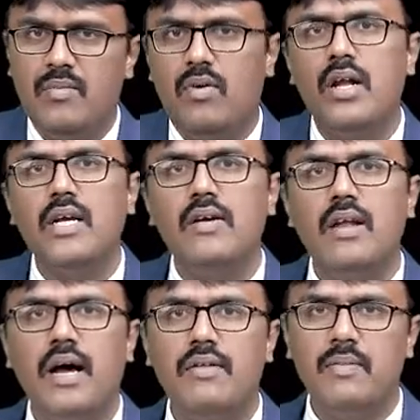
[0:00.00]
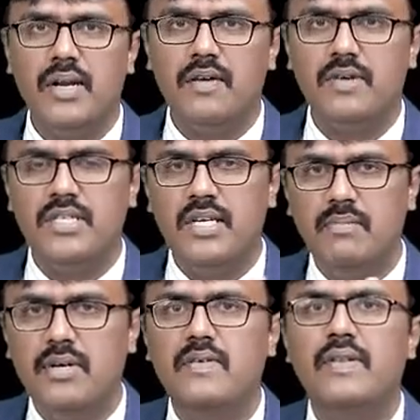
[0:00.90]
morning you will have the breakfast,
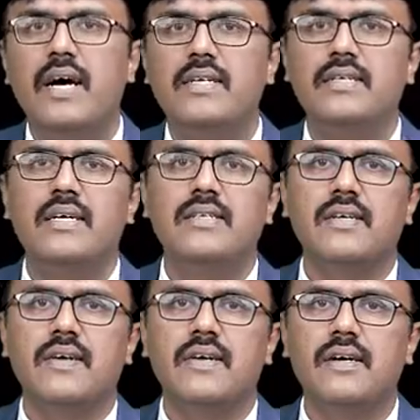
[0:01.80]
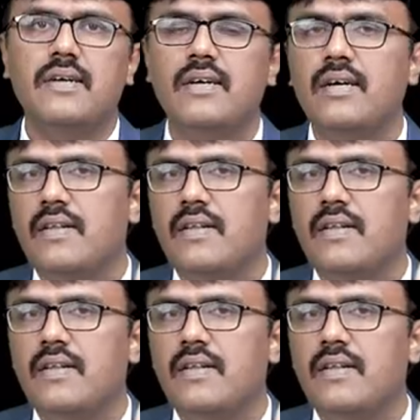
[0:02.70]
in between the acid gets secreted,